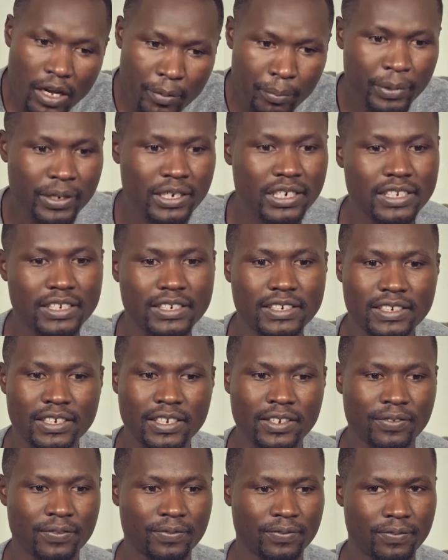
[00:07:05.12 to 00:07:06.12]
companies
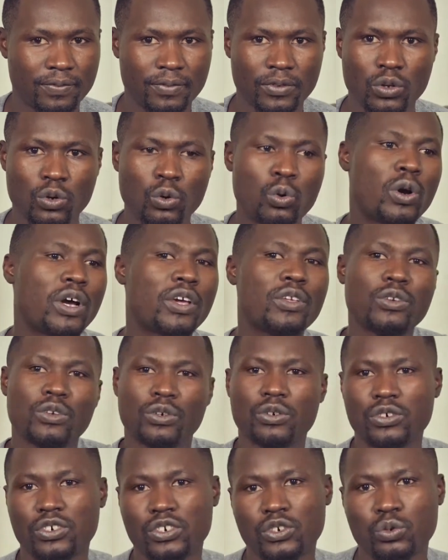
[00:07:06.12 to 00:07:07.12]
save. Who are you
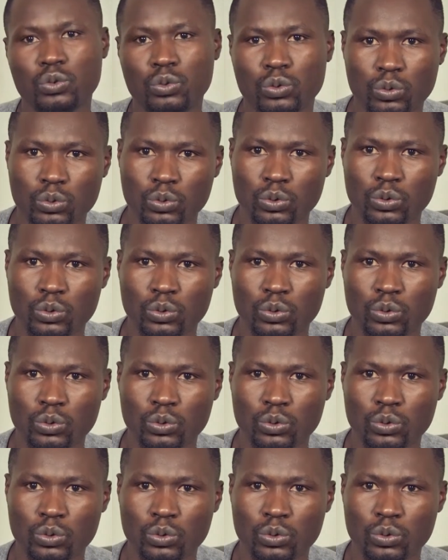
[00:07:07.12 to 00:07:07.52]
not to?